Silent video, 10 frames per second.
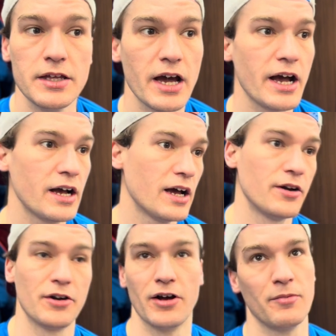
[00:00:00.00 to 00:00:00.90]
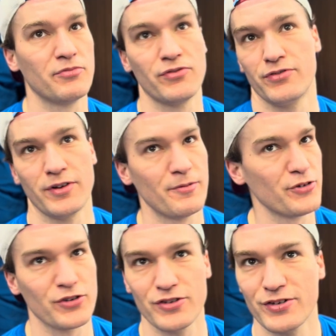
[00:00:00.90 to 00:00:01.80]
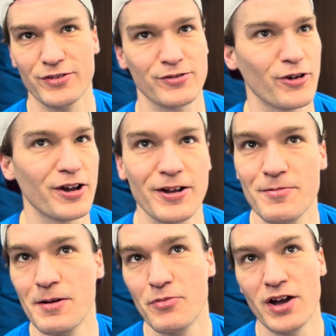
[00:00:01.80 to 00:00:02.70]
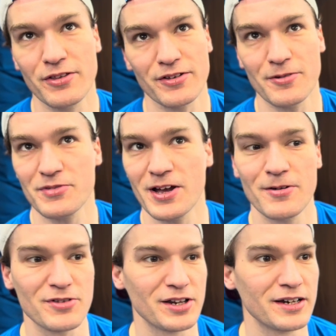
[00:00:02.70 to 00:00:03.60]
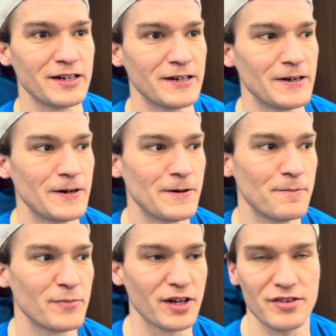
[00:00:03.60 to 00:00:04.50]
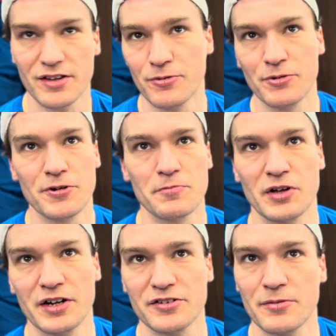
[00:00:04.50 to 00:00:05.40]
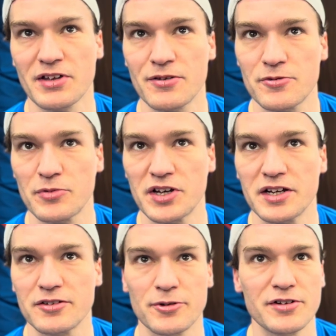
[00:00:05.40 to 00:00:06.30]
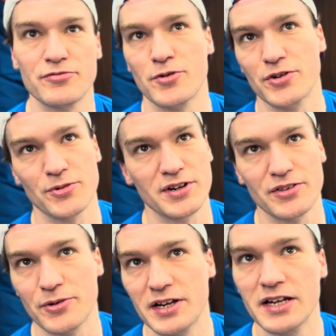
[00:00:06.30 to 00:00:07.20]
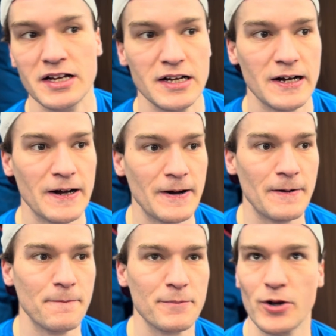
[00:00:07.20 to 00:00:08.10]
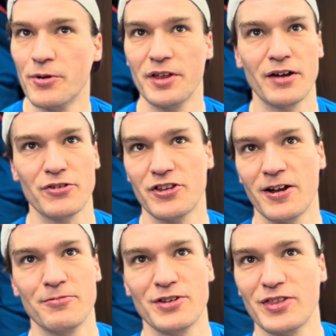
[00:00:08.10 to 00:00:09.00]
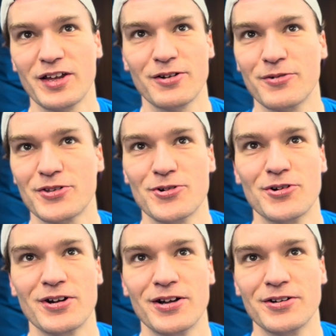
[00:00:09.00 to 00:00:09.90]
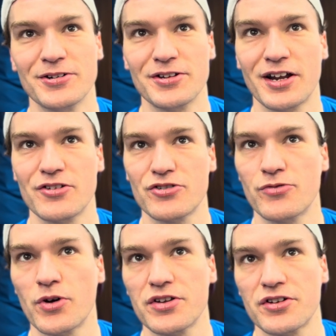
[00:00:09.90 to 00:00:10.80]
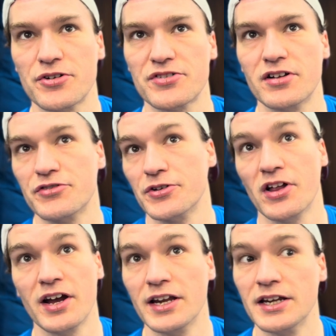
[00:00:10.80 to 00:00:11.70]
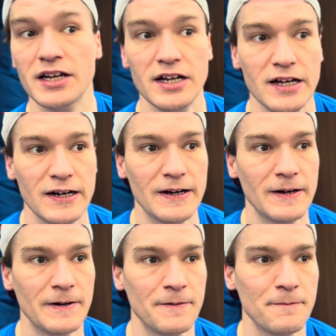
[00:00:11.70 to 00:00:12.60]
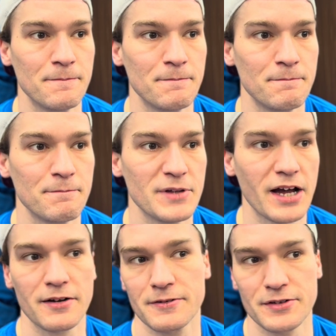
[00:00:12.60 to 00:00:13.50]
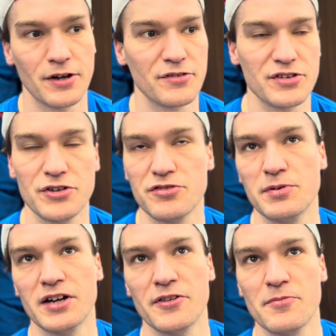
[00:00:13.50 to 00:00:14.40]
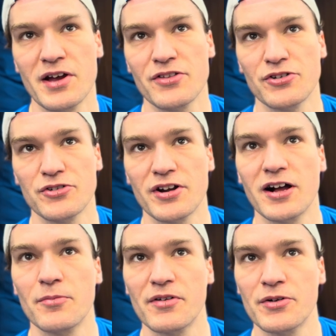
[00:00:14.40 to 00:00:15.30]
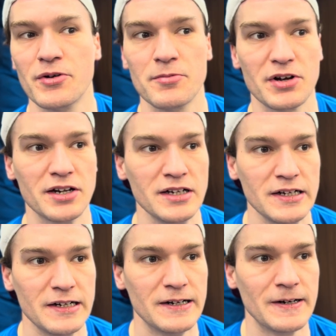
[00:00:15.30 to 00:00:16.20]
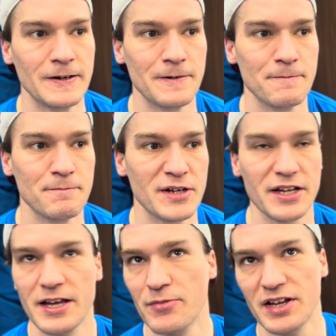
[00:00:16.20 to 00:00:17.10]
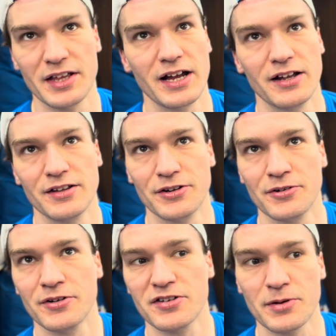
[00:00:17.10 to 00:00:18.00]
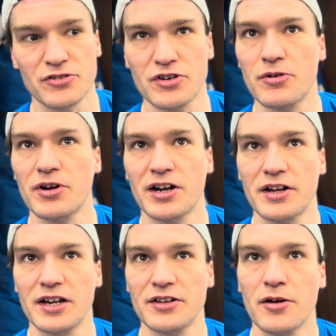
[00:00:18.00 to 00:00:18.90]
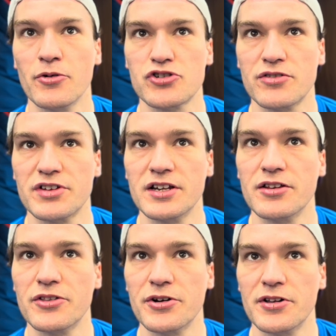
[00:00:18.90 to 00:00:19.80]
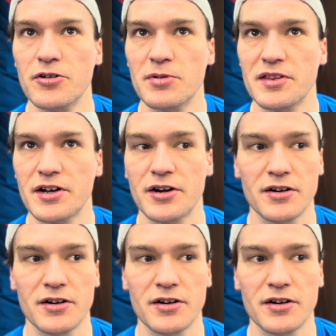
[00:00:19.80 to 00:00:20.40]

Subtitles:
Yeah, I don't know. I'm just trying to get my breath sometimes, and like I said, when we're playing, sometimes we play 24, 23. You don't really have the time to think of what's going on, or you kind of just focus on yourself, your line, and obviously you speak on the bench and you try to help everyone, but in a game like that, especially we're kind of getting double shifted in the third a little bit there.